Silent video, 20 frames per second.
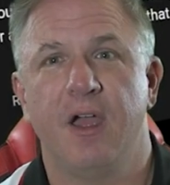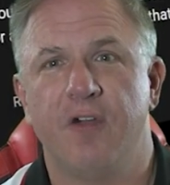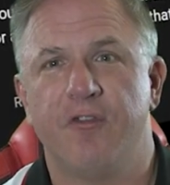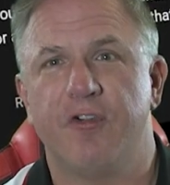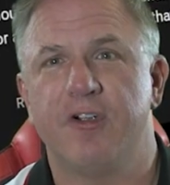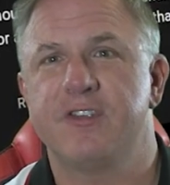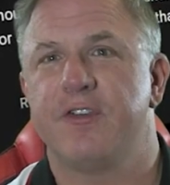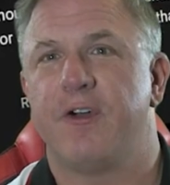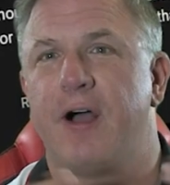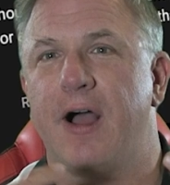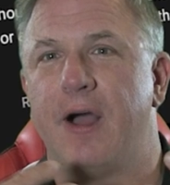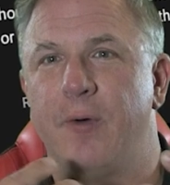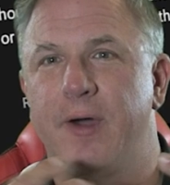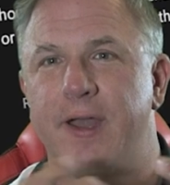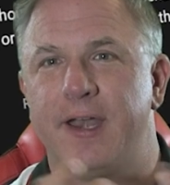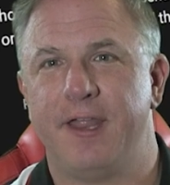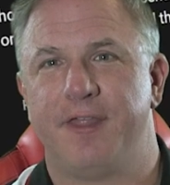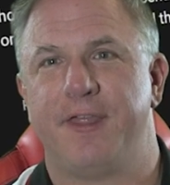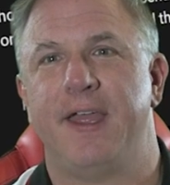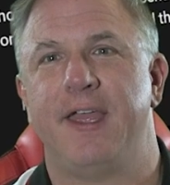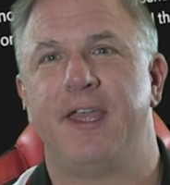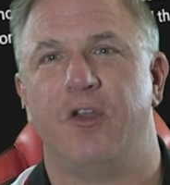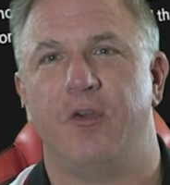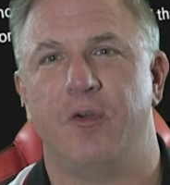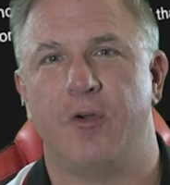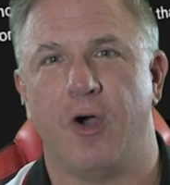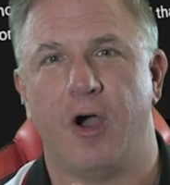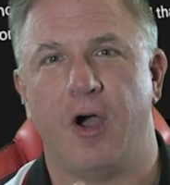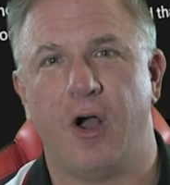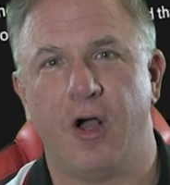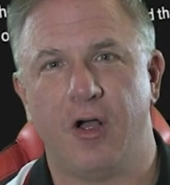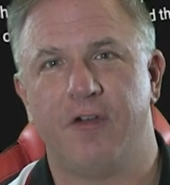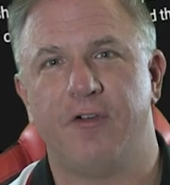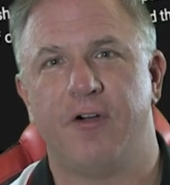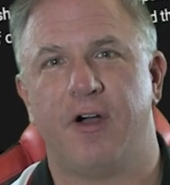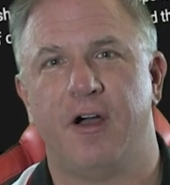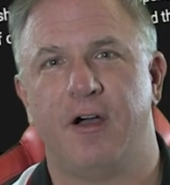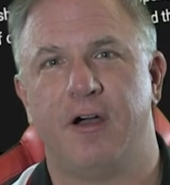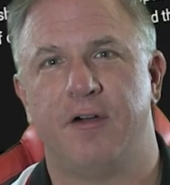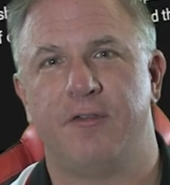First of all, I want to thank you, all
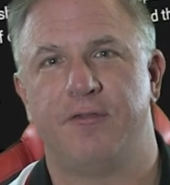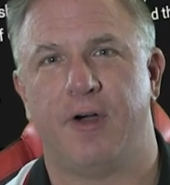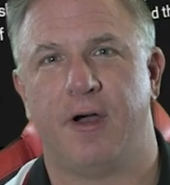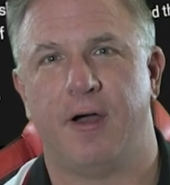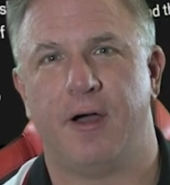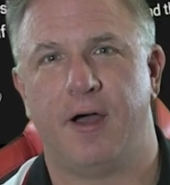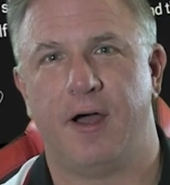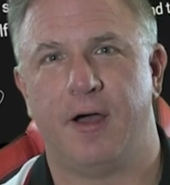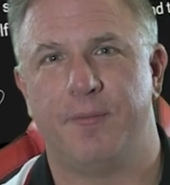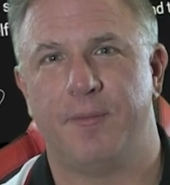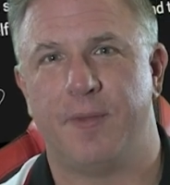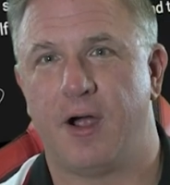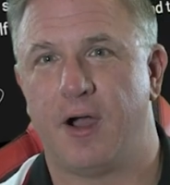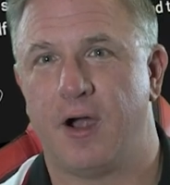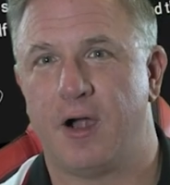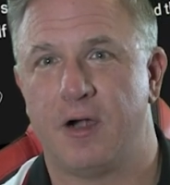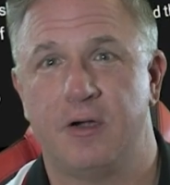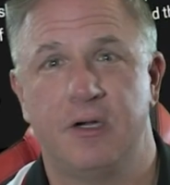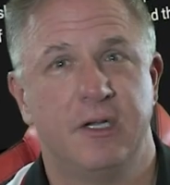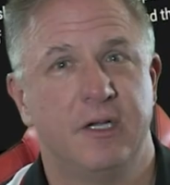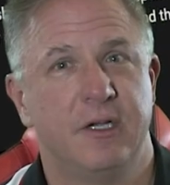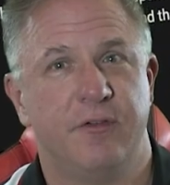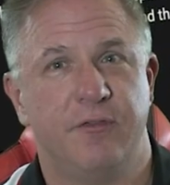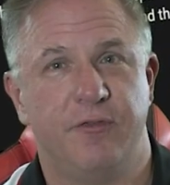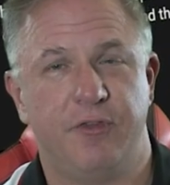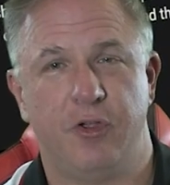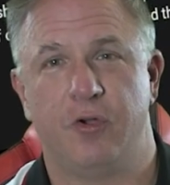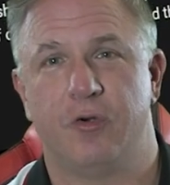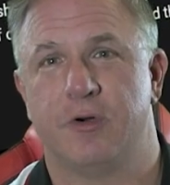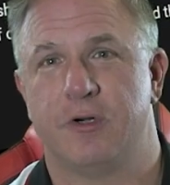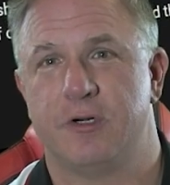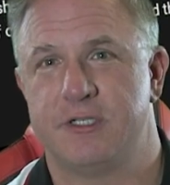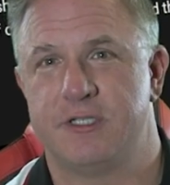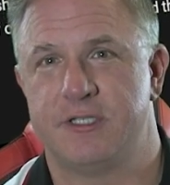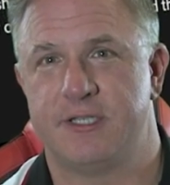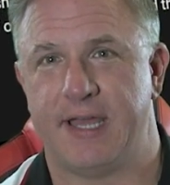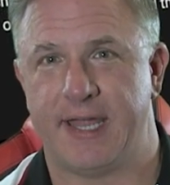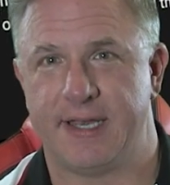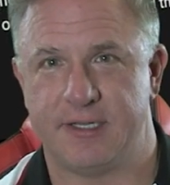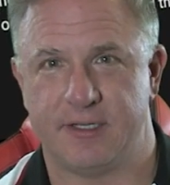of our viewers
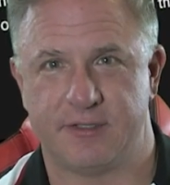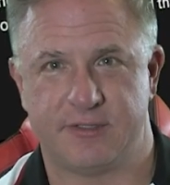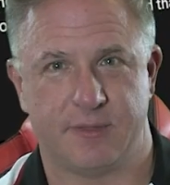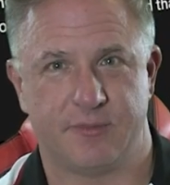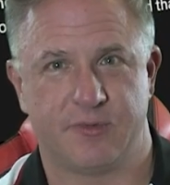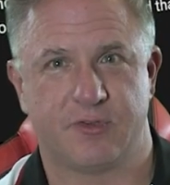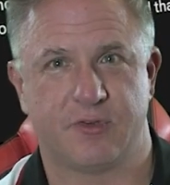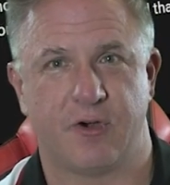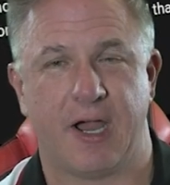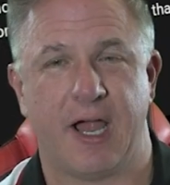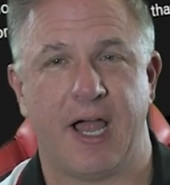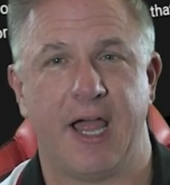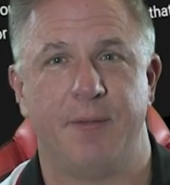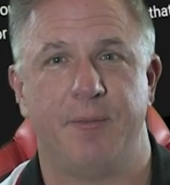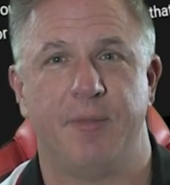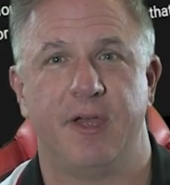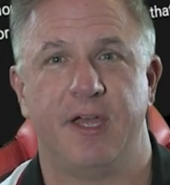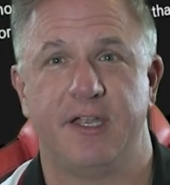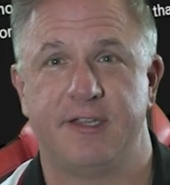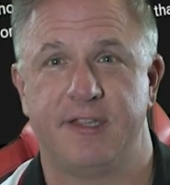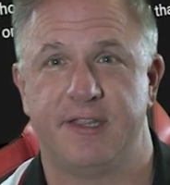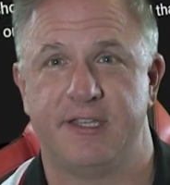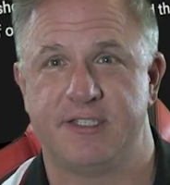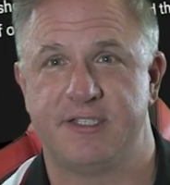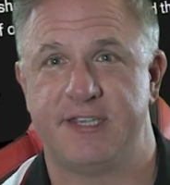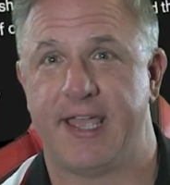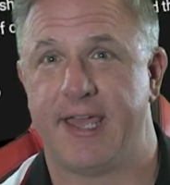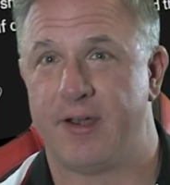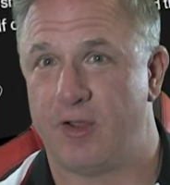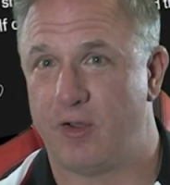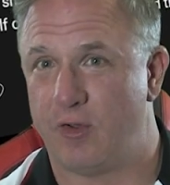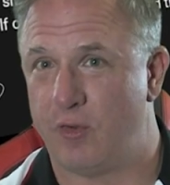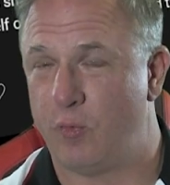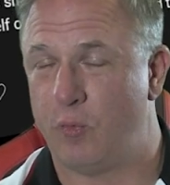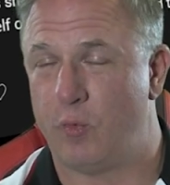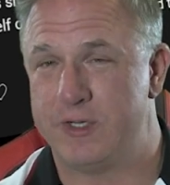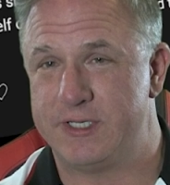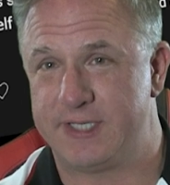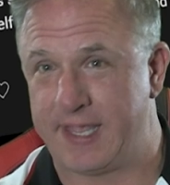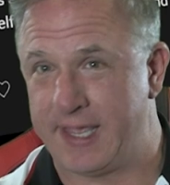that subscribe to this channel.
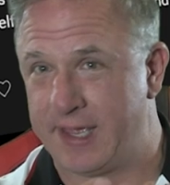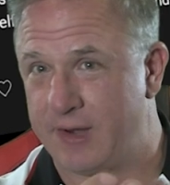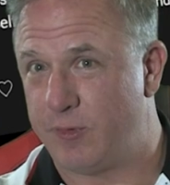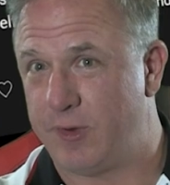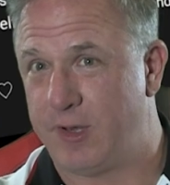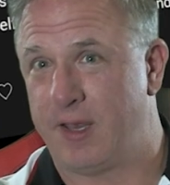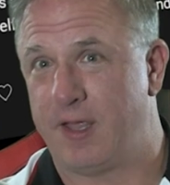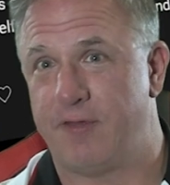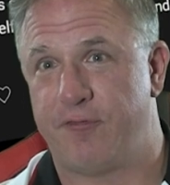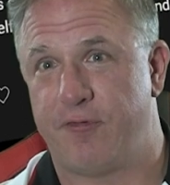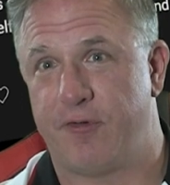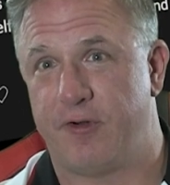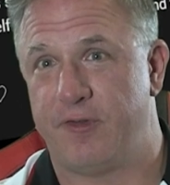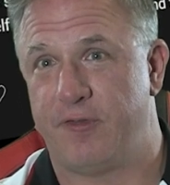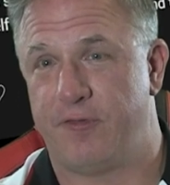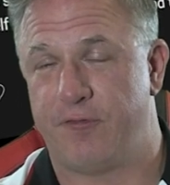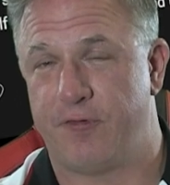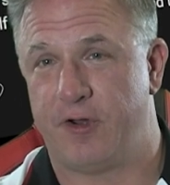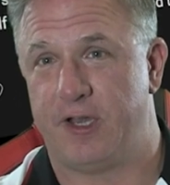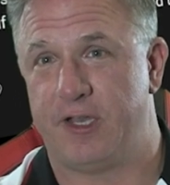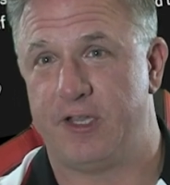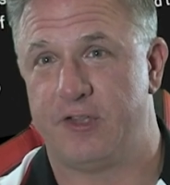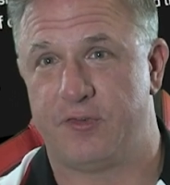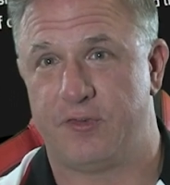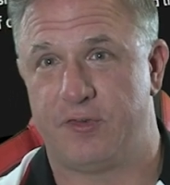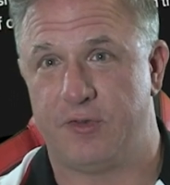Once again, we'd love for you to